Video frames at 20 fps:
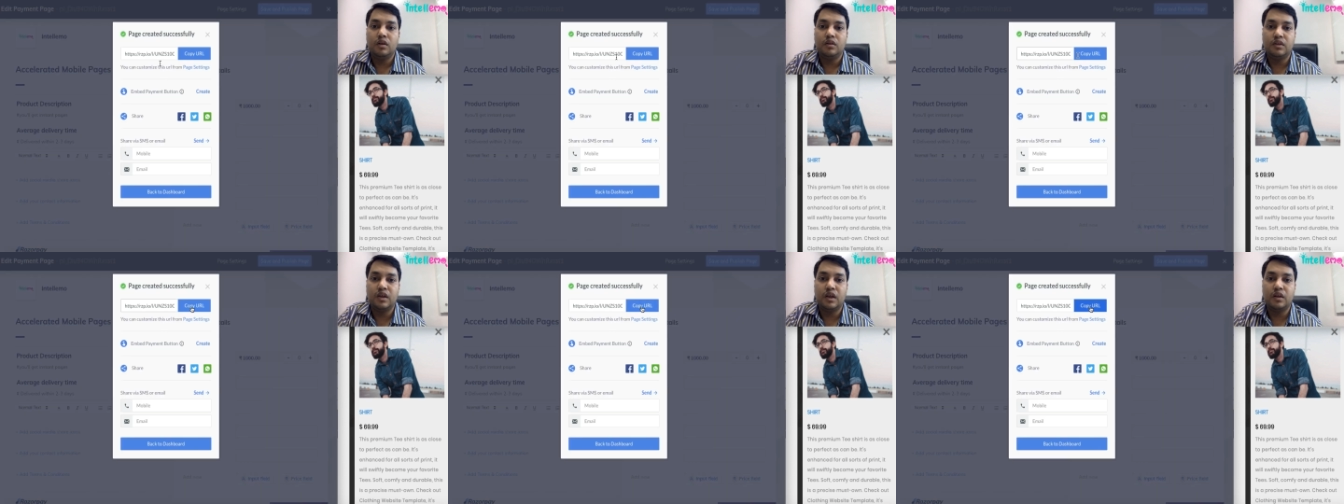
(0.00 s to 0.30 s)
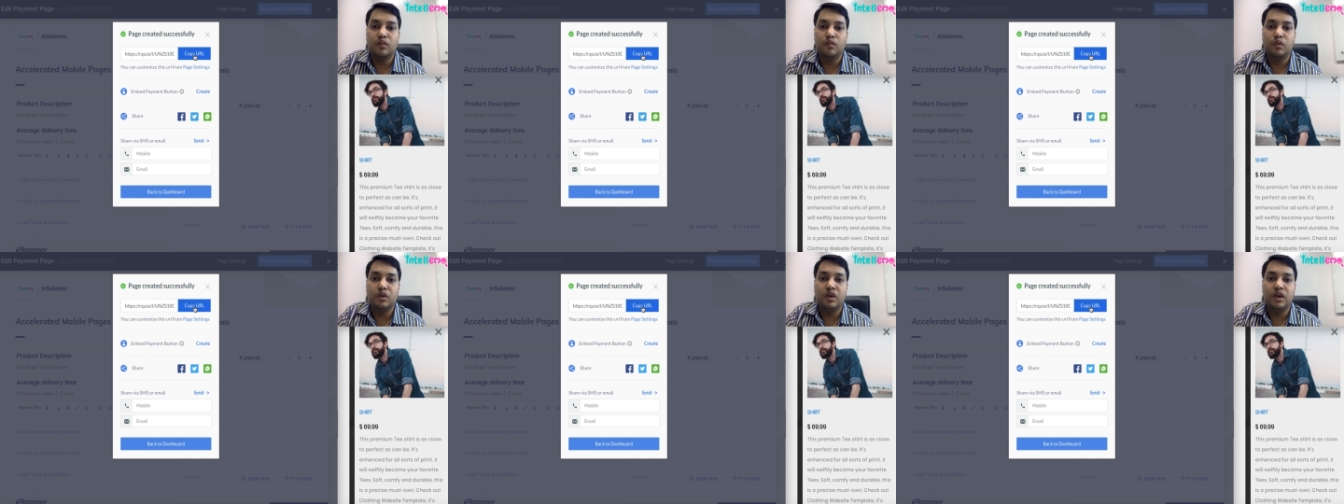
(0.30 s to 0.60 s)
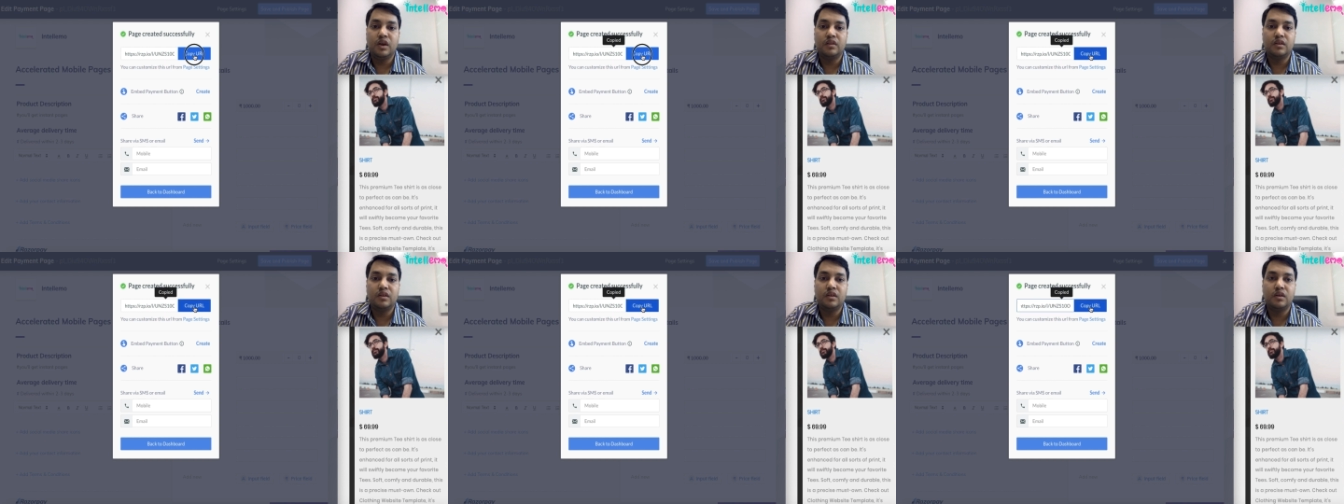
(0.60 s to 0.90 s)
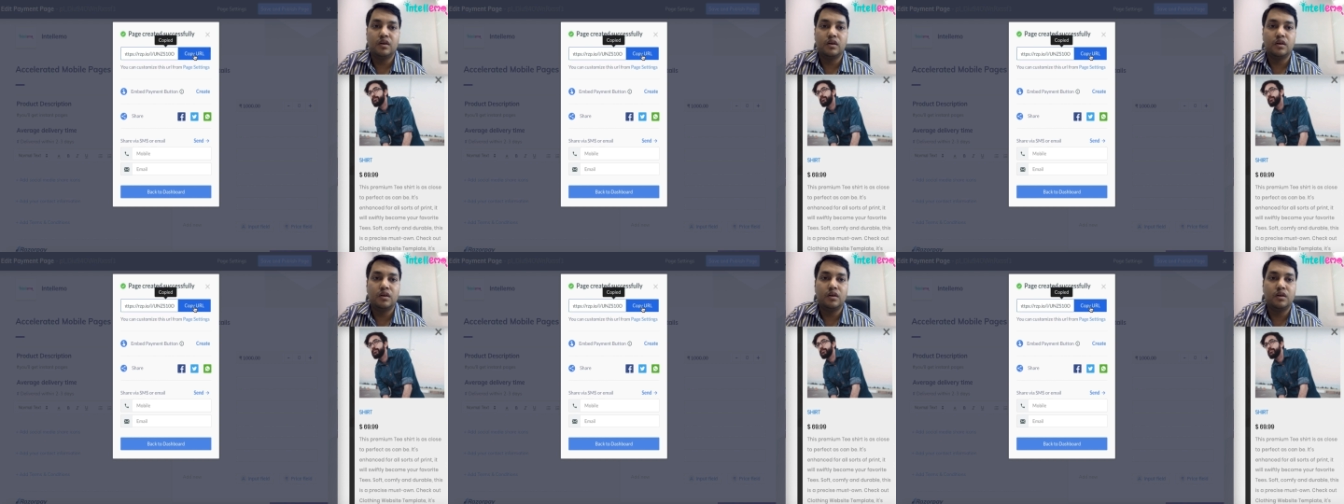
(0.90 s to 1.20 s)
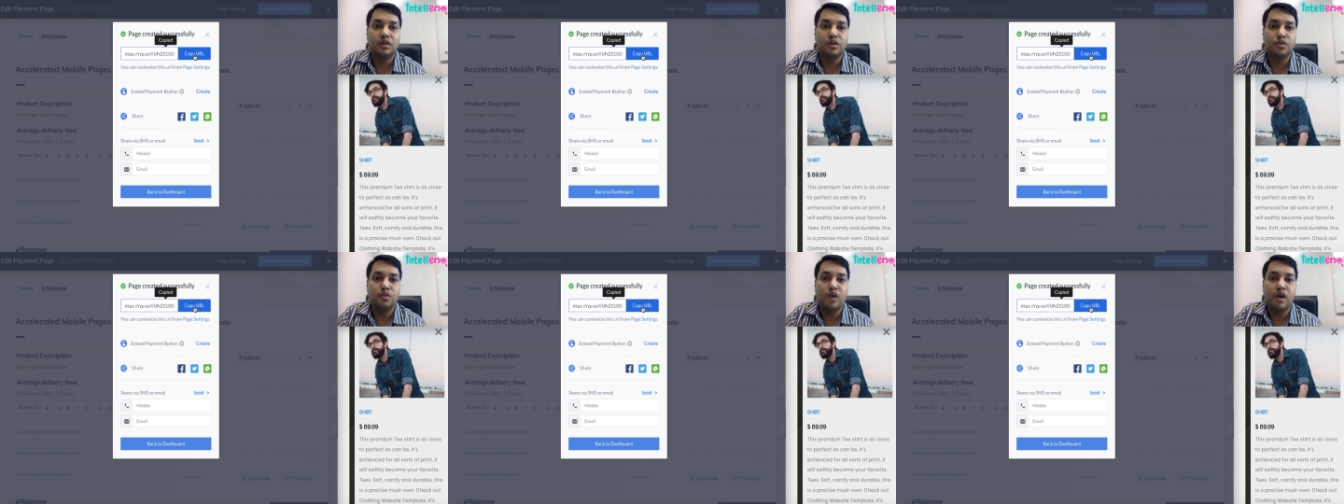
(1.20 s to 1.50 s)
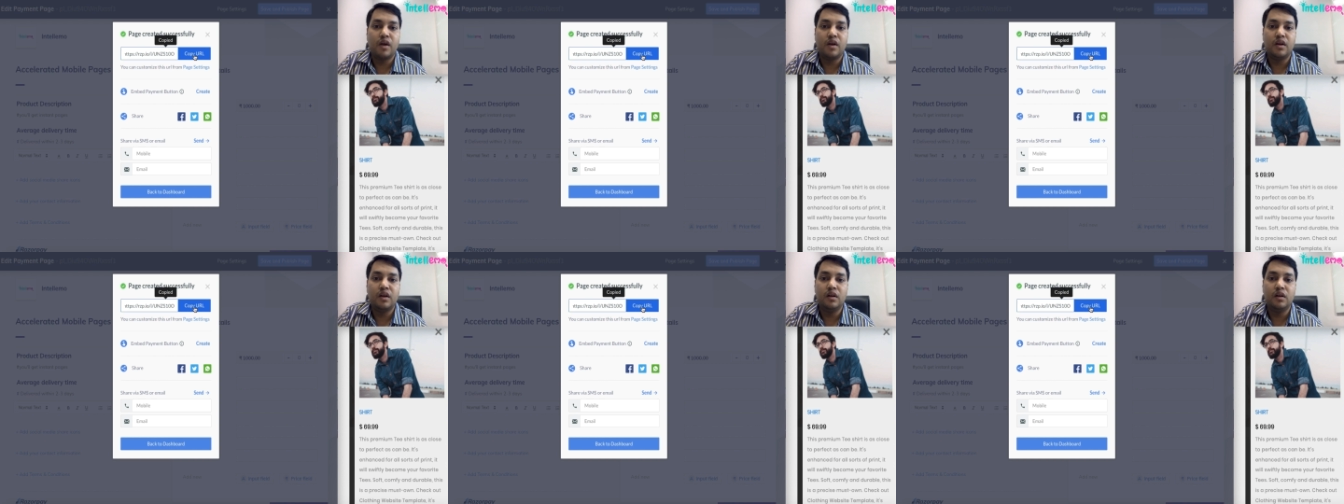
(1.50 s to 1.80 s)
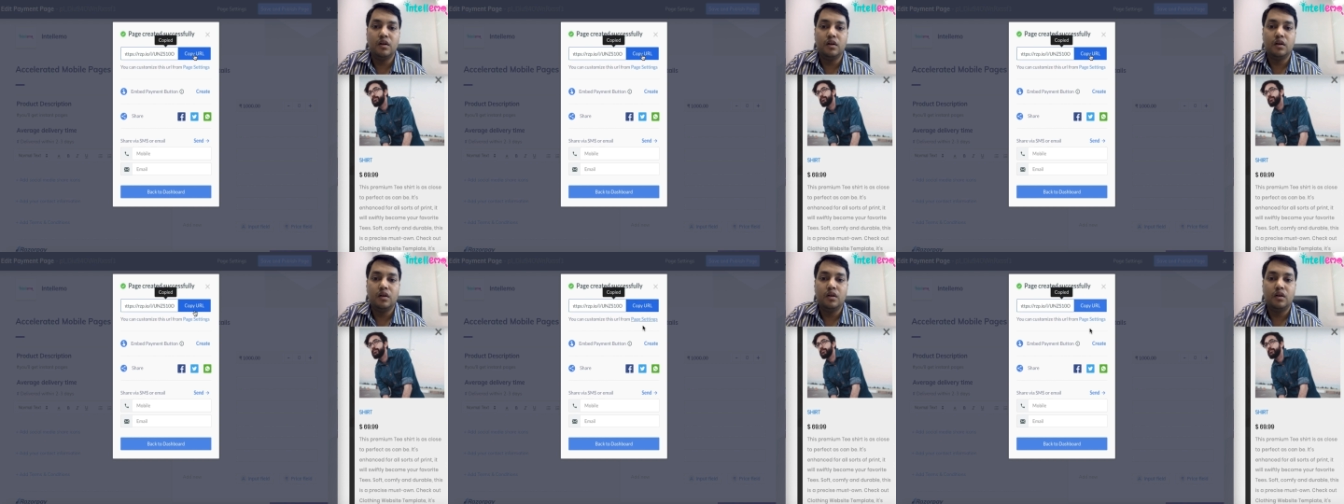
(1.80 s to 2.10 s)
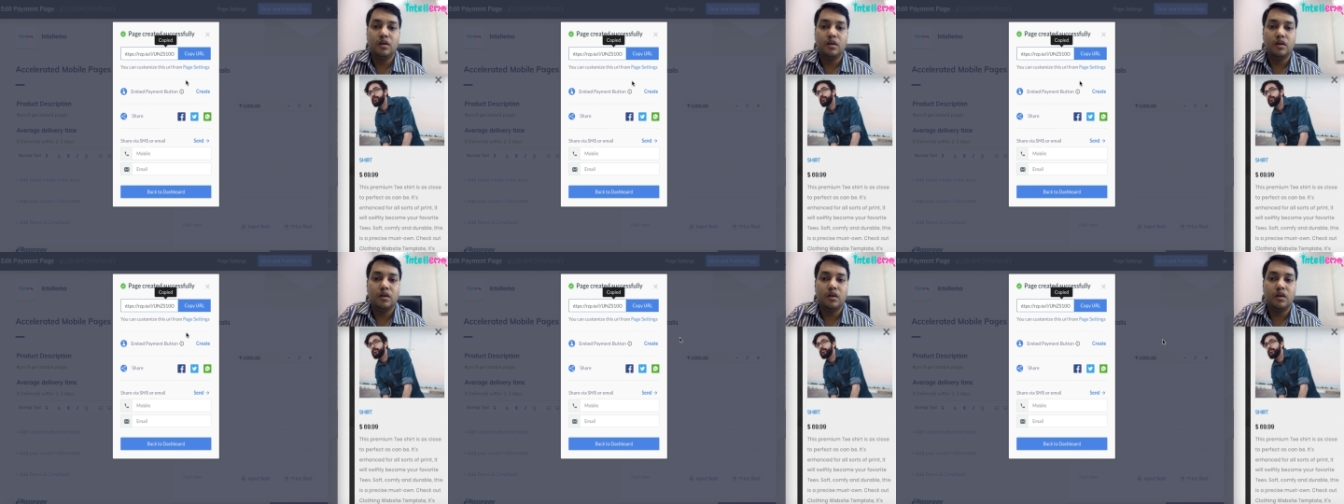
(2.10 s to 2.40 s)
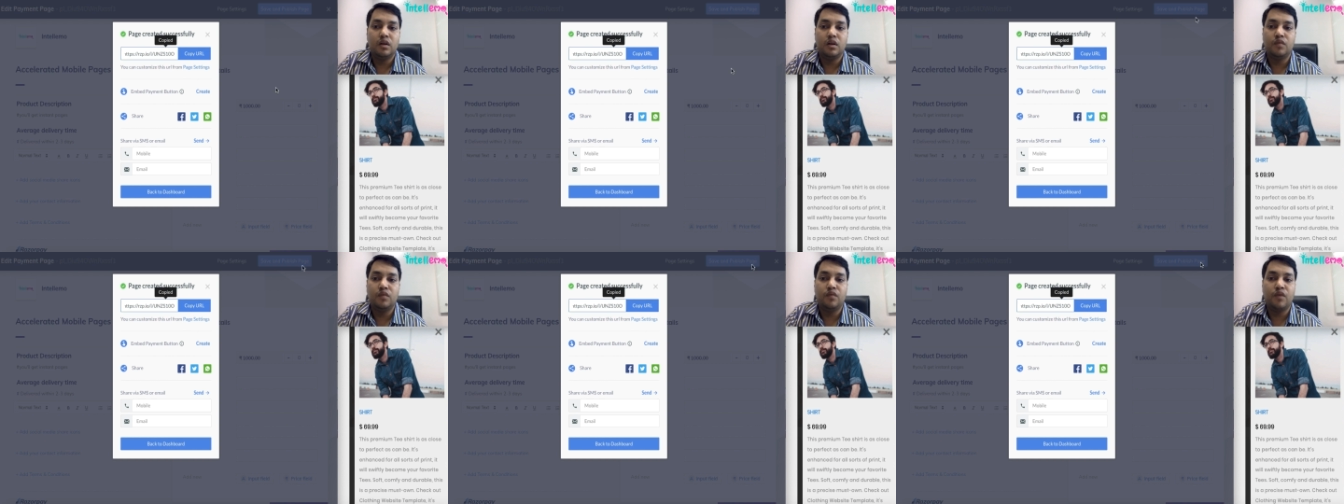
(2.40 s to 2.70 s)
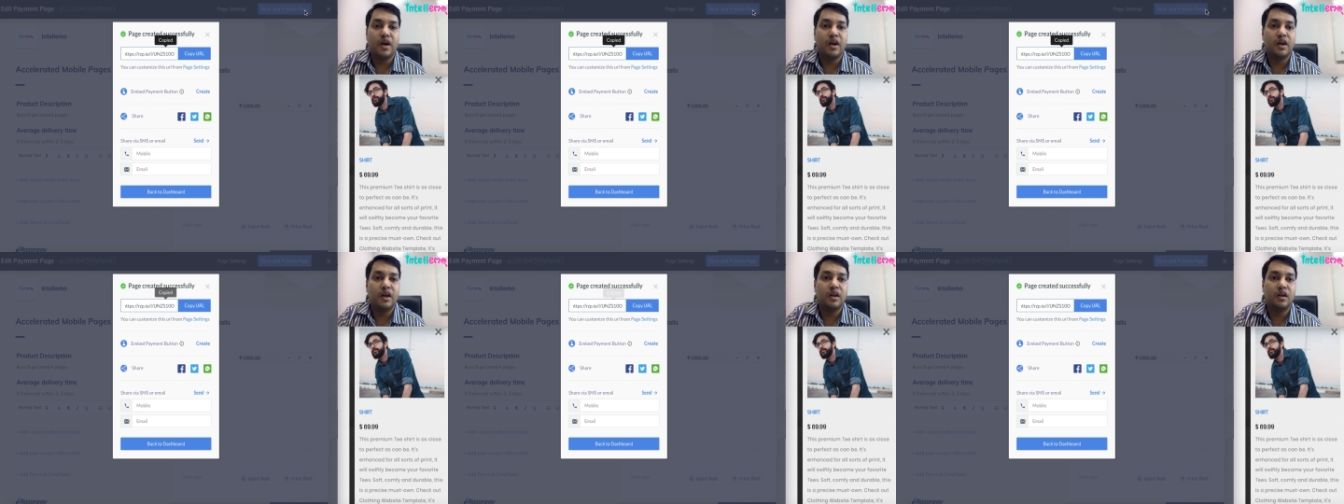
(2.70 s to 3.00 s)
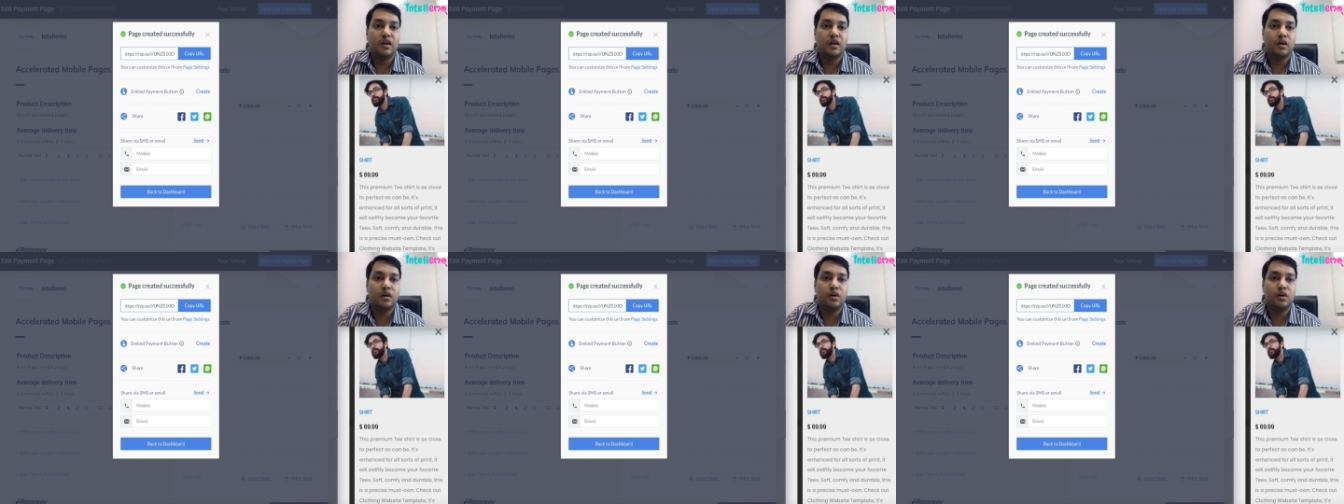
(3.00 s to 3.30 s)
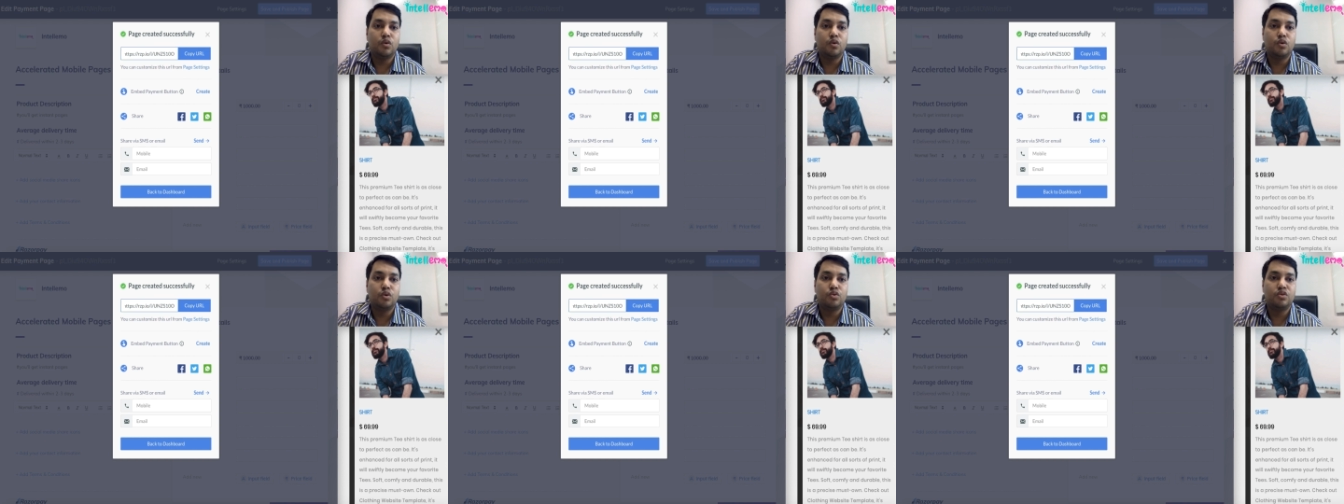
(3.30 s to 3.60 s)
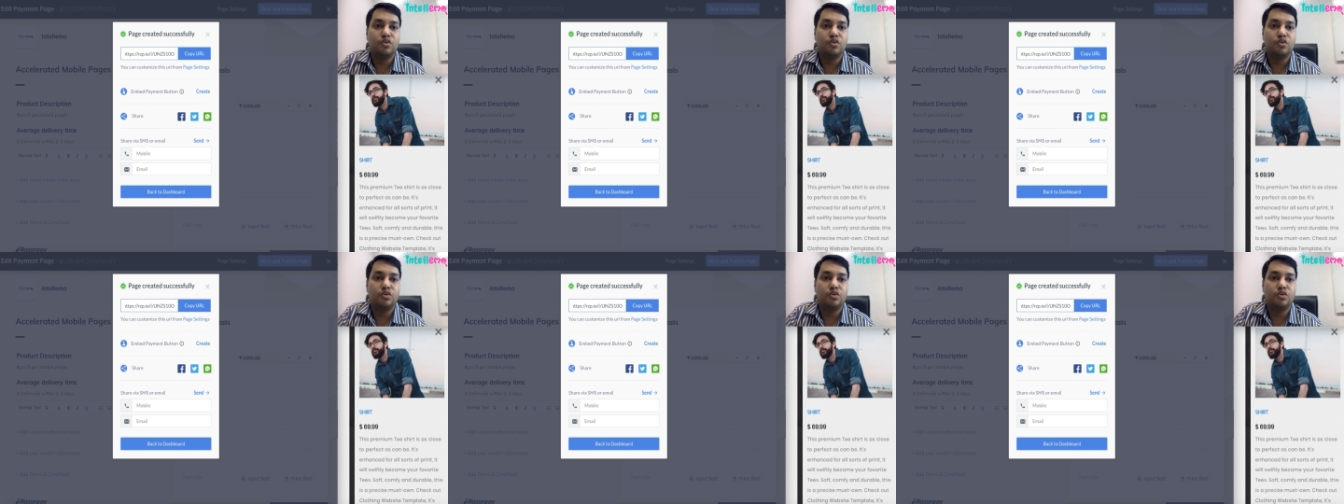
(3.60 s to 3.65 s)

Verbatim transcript: then we get the url uh, if i go to